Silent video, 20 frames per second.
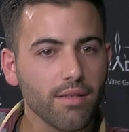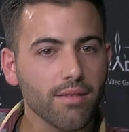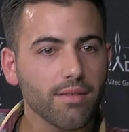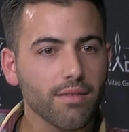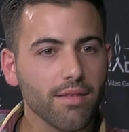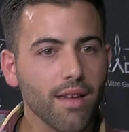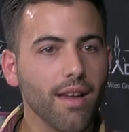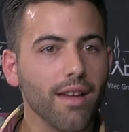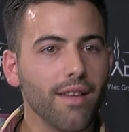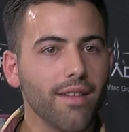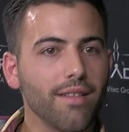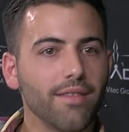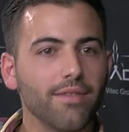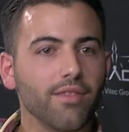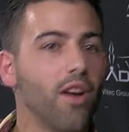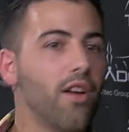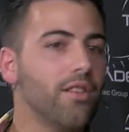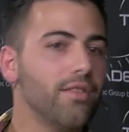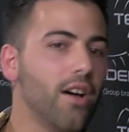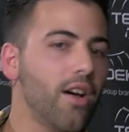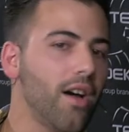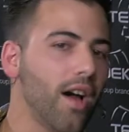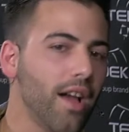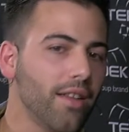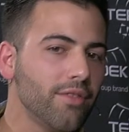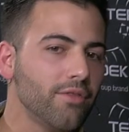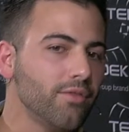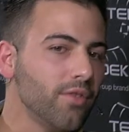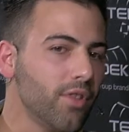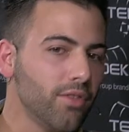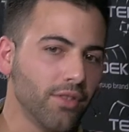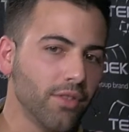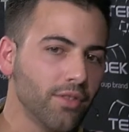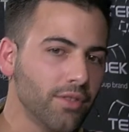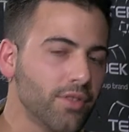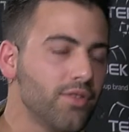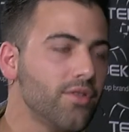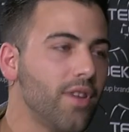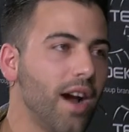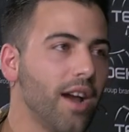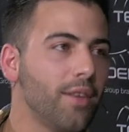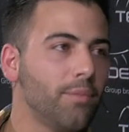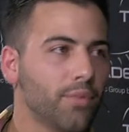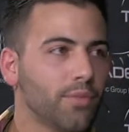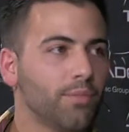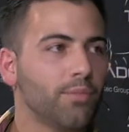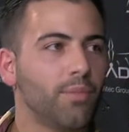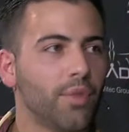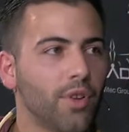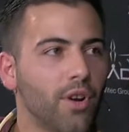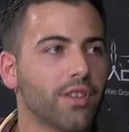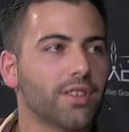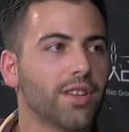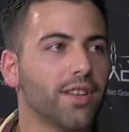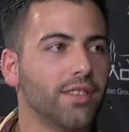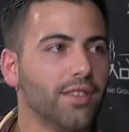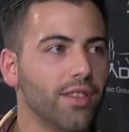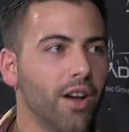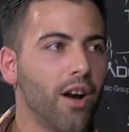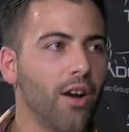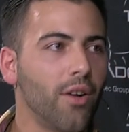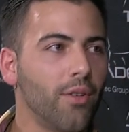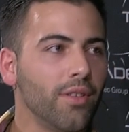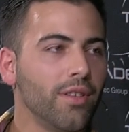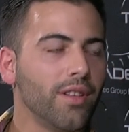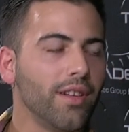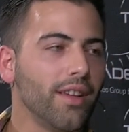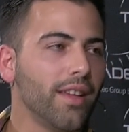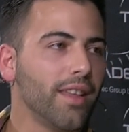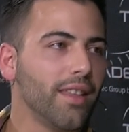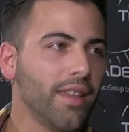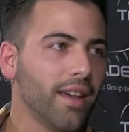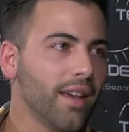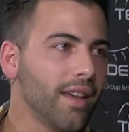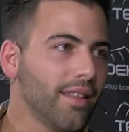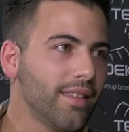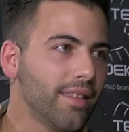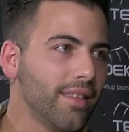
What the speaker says: Yeah, not try because I know that